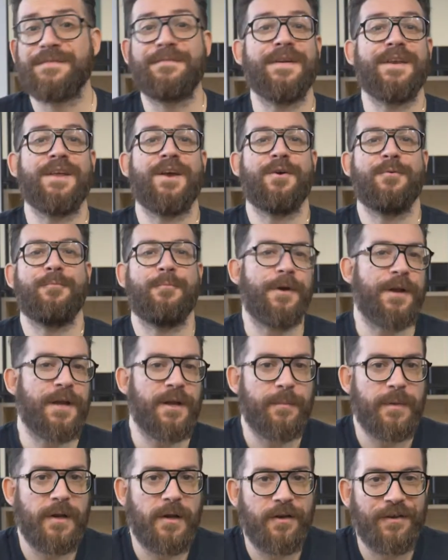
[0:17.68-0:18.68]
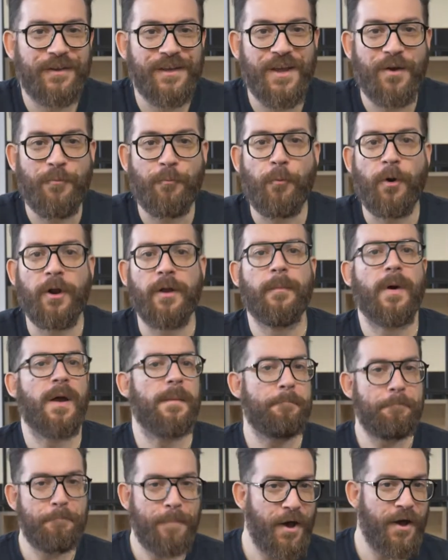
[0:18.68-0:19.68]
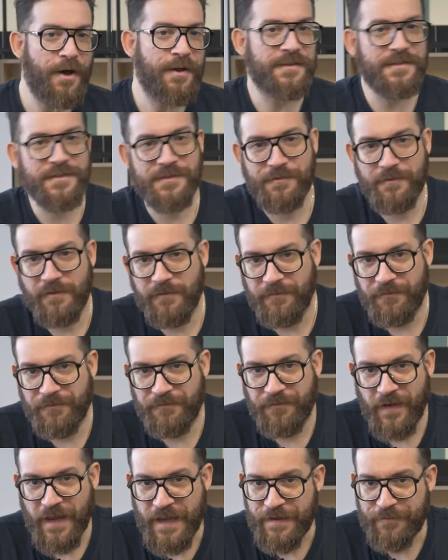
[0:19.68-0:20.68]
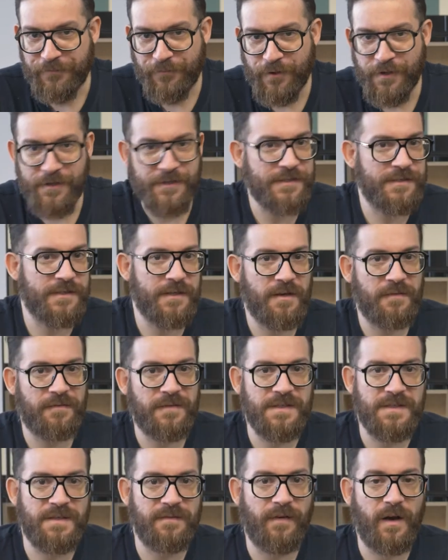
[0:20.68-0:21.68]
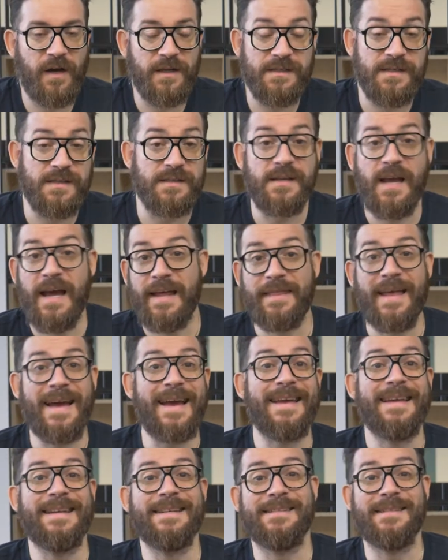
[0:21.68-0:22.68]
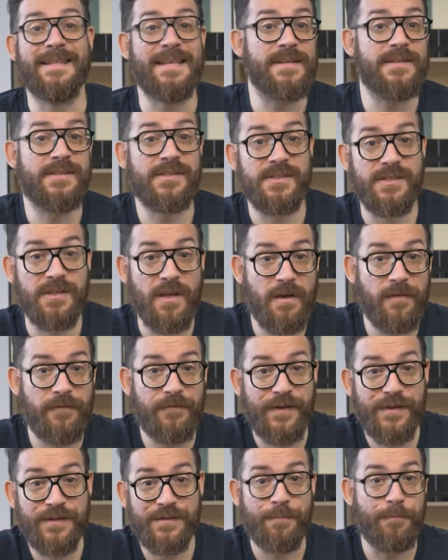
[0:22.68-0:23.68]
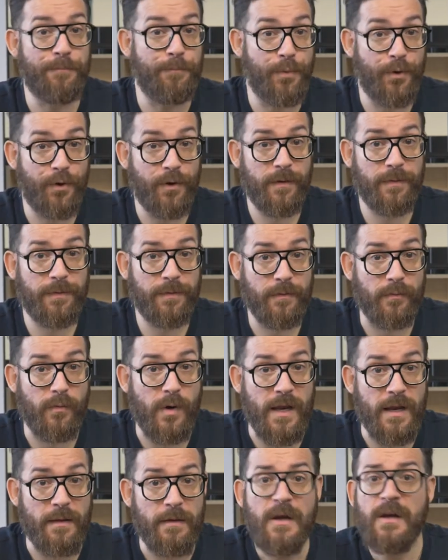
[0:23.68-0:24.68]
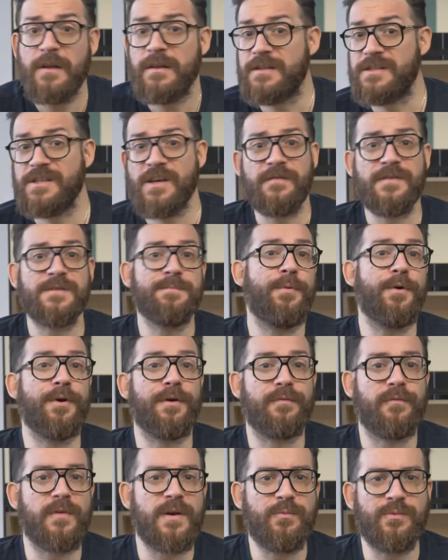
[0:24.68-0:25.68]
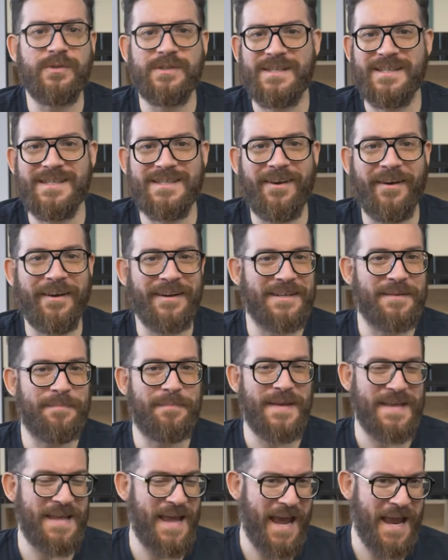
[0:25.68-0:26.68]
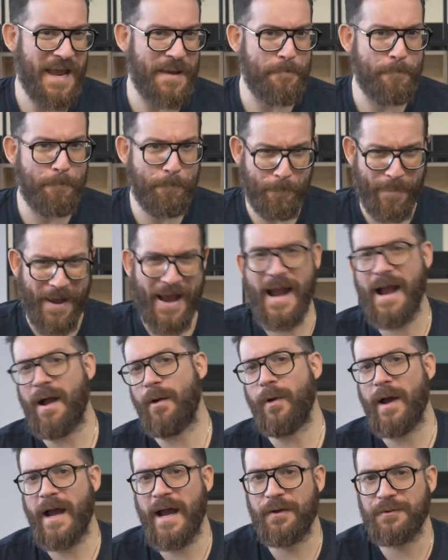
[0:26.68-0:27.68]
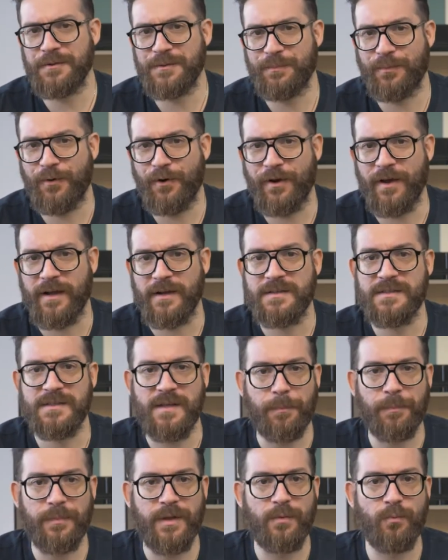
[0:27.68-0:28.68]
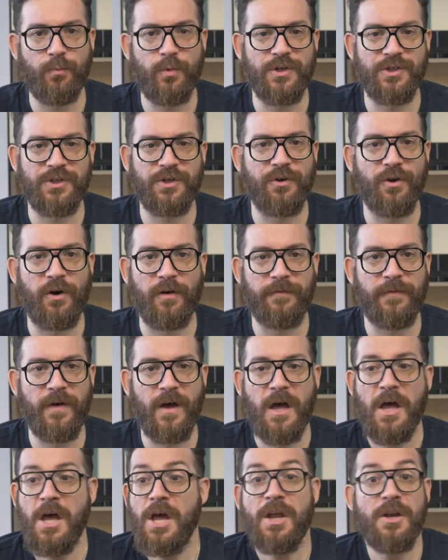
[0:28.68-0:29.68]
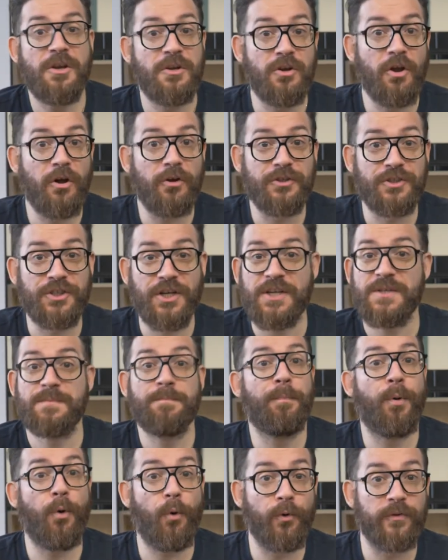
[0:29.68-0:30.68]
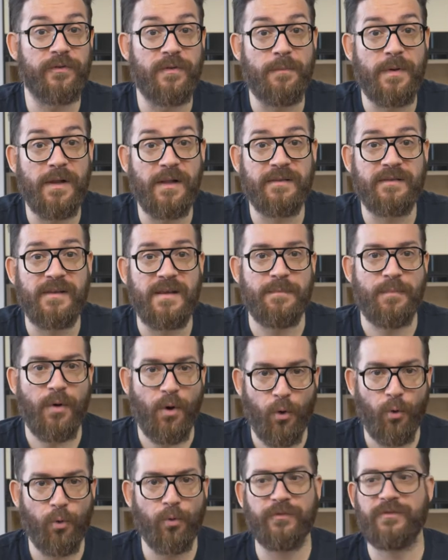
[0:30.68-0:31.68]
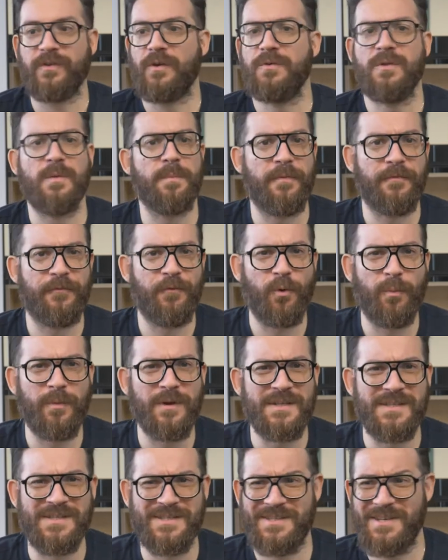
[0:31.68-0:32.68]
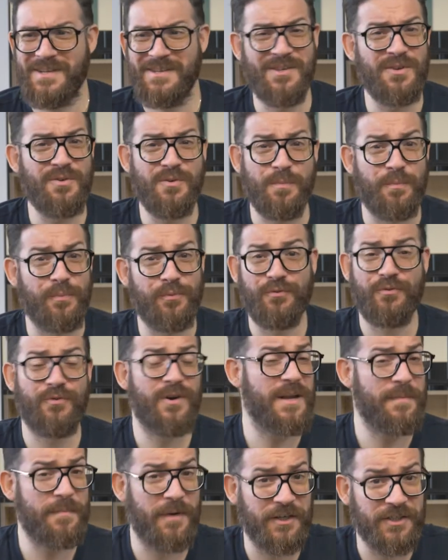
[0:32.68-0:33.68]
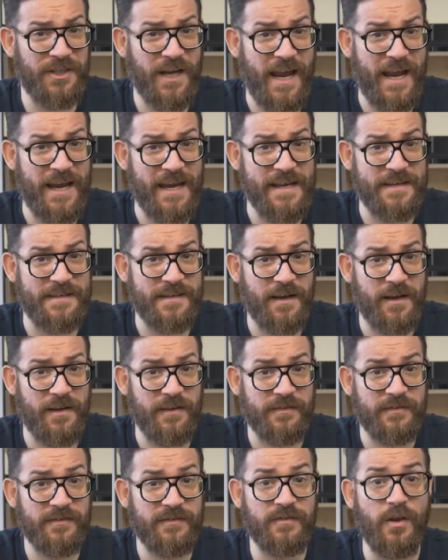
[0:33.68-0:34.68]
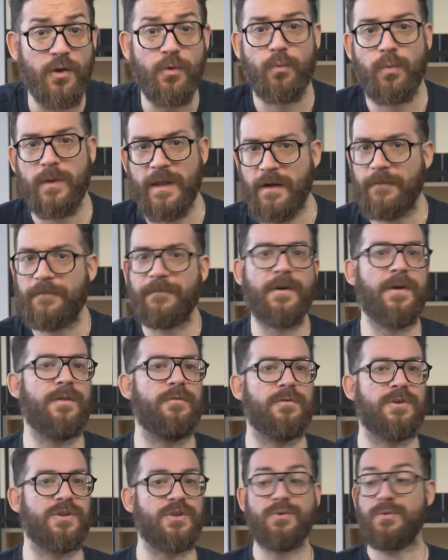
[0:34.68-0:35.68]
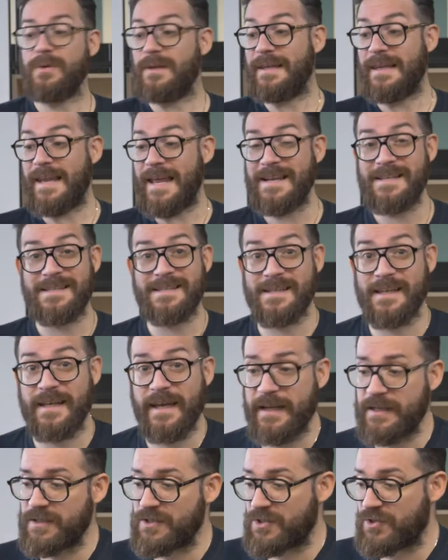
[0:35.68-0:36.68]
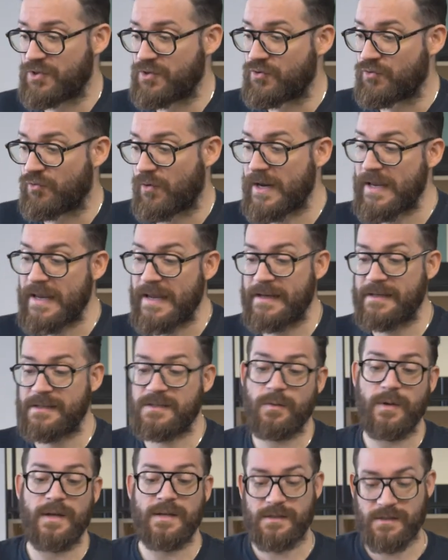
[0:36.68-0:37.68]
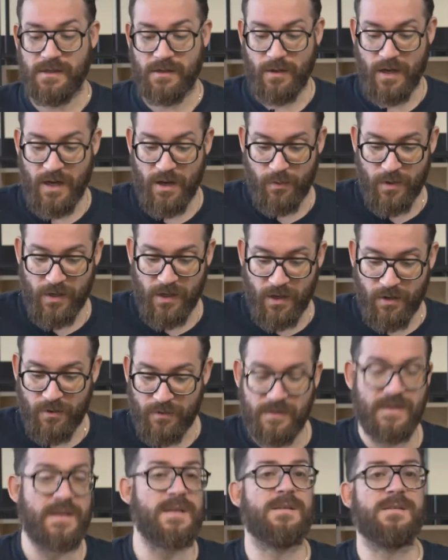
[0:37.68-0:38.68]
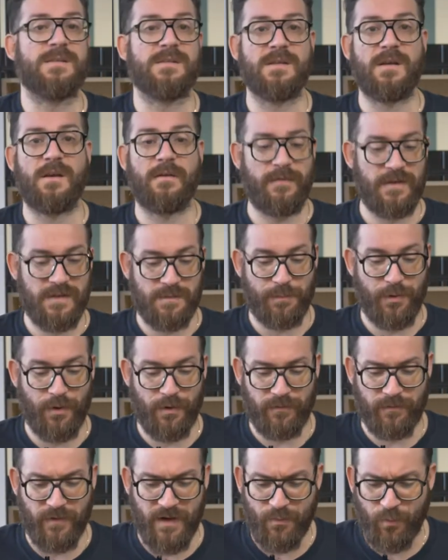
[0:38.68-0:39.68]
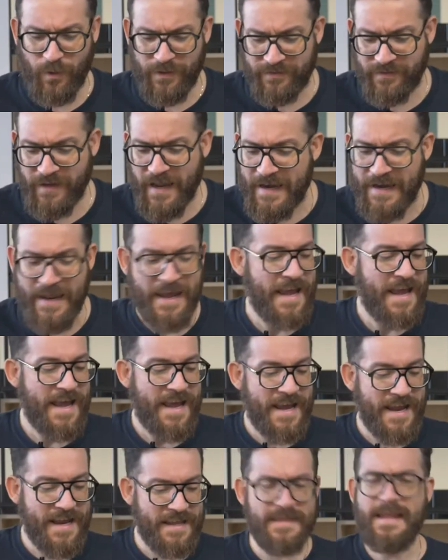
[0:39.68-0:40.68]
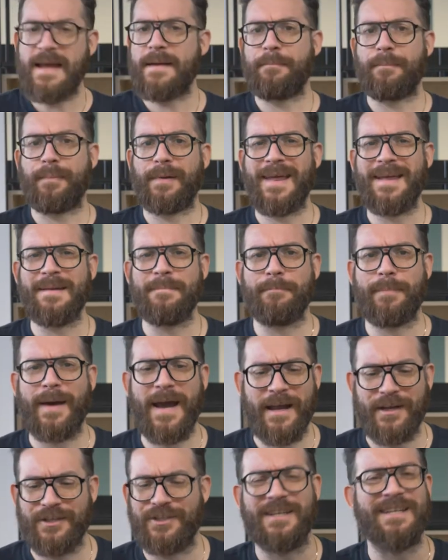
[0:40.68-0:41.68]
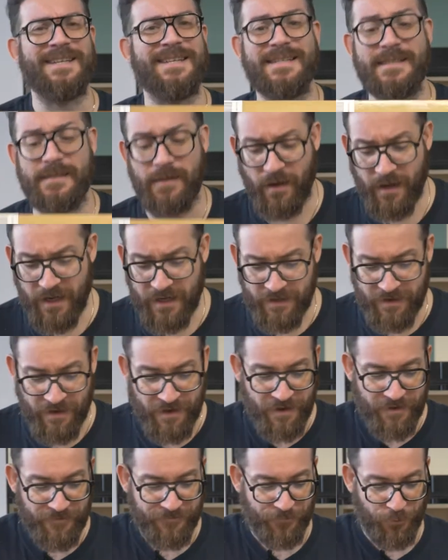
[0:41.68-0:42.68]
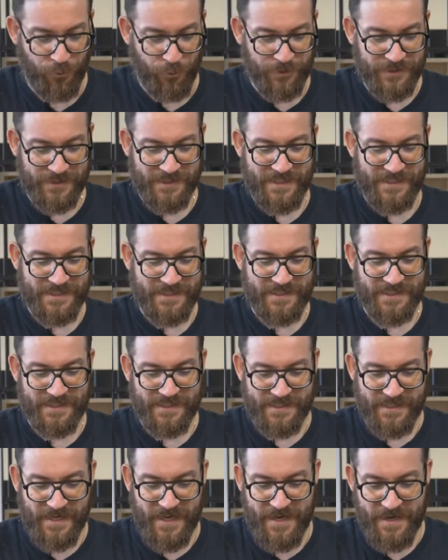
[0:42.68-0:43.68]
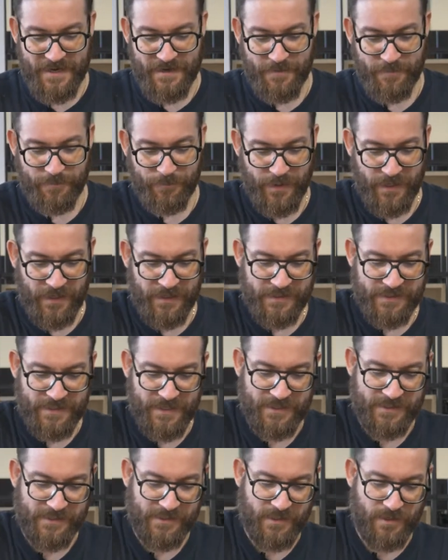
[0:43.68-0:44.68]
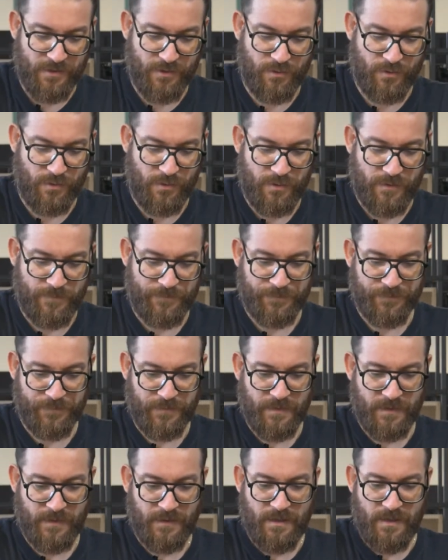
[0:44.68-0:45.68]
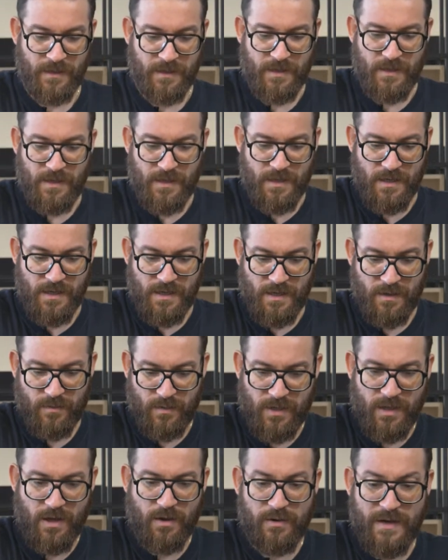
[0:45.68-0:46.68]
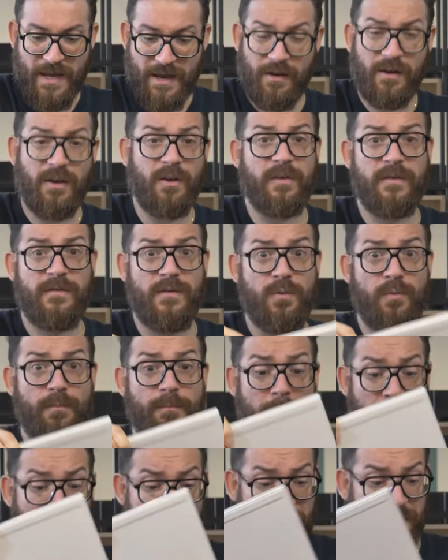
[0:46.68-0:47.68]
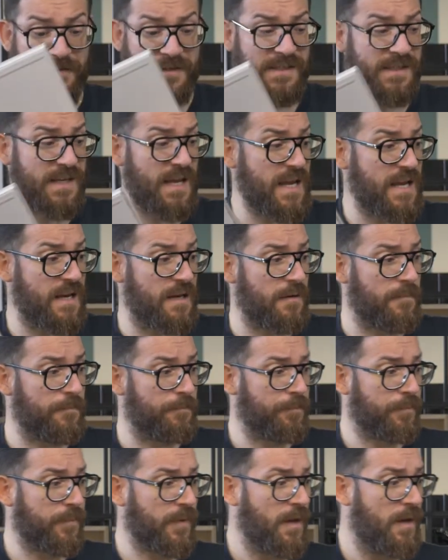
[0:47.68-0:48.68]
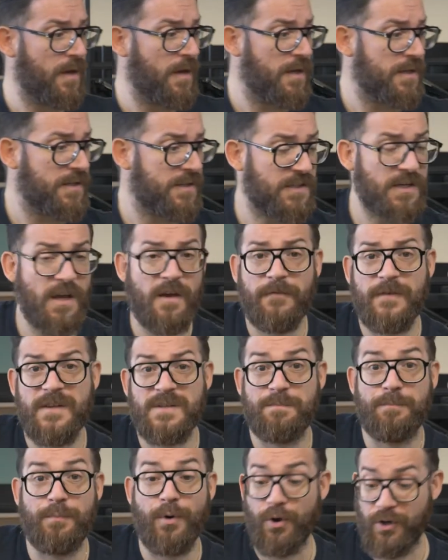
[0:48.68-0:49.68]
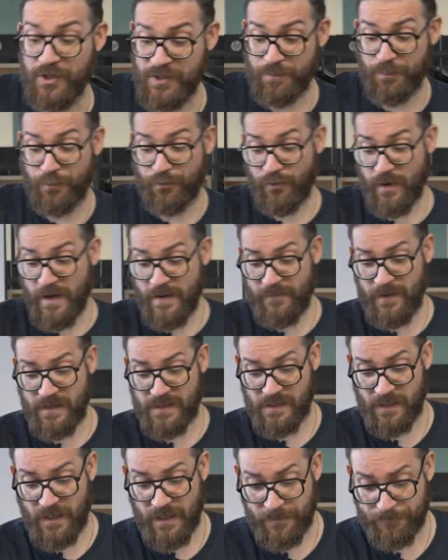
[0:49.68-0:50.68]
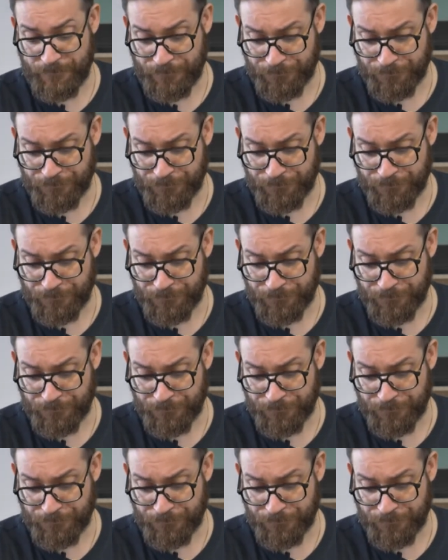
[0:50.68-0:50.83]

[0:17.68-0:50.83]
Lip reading: video we're going to be looking at one of my personal favorite Surface devices, and that is the Surface Book 3. The Surface Book 3 was designed to be a powerhouse product, something which could offer not just portability but also the performance to do pretty much any task. So without further ado, let's get straight into it. So here we go, the Surface Book 3, once again in that plain packaging designed for sustainability. So here we go. Now a lot of you might have seen Surface Books previously,